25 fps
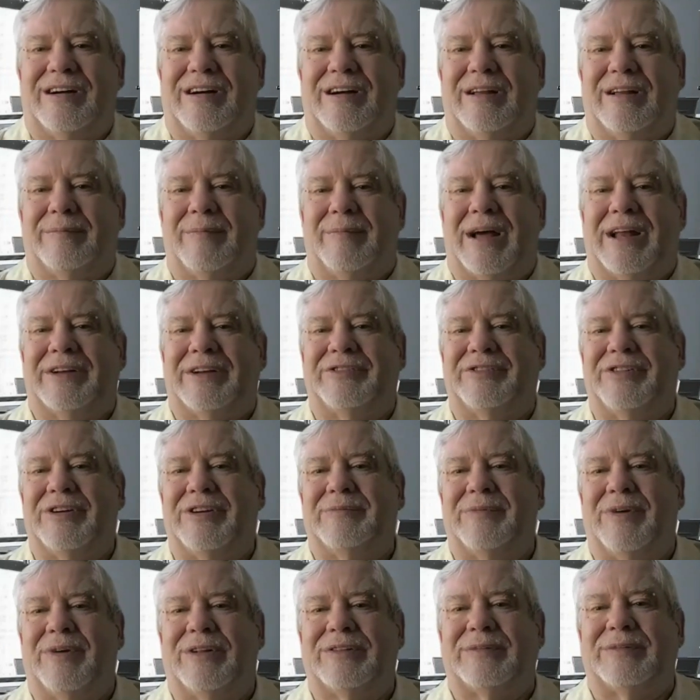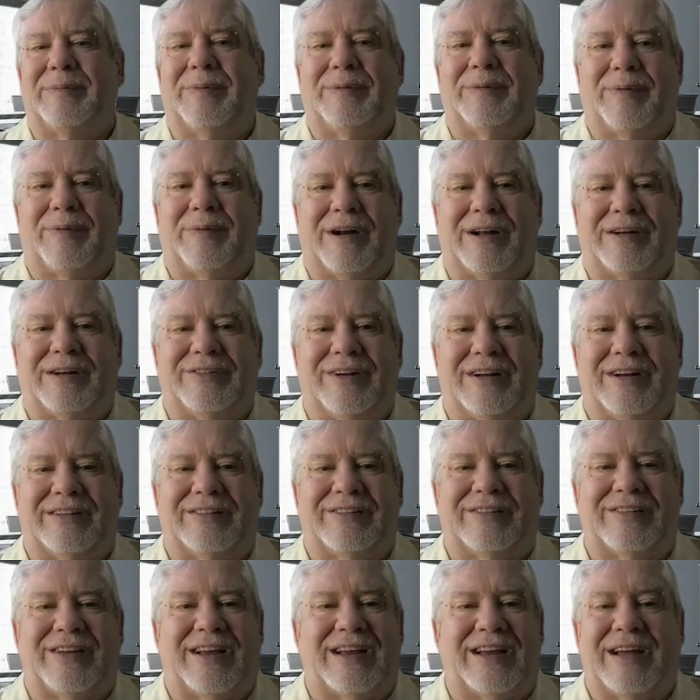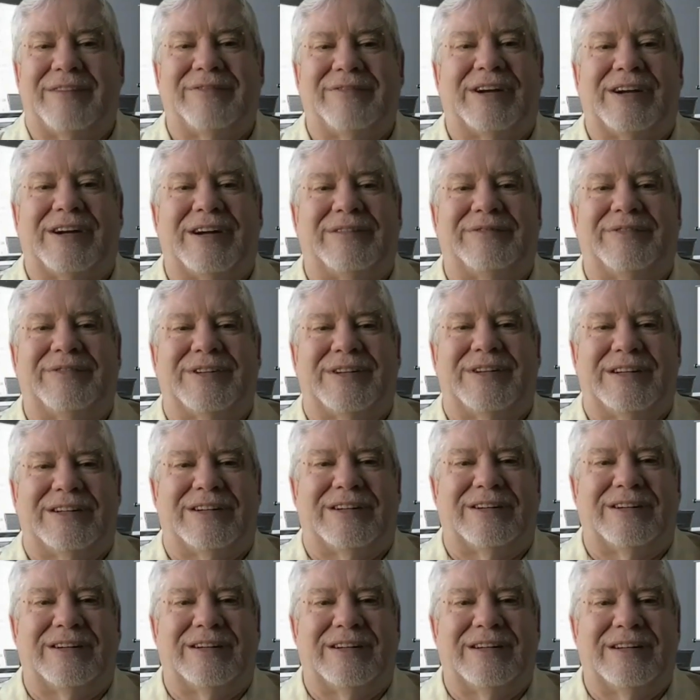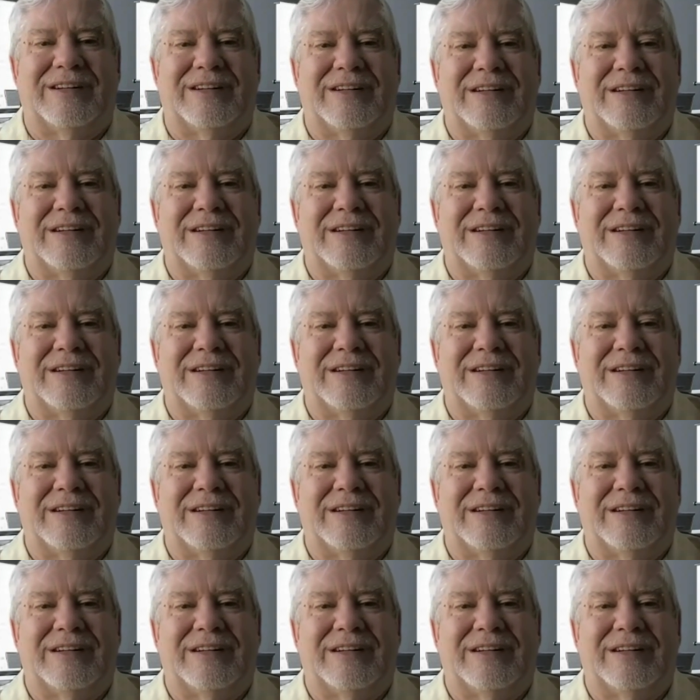on managing multiple projects, I have it covered here.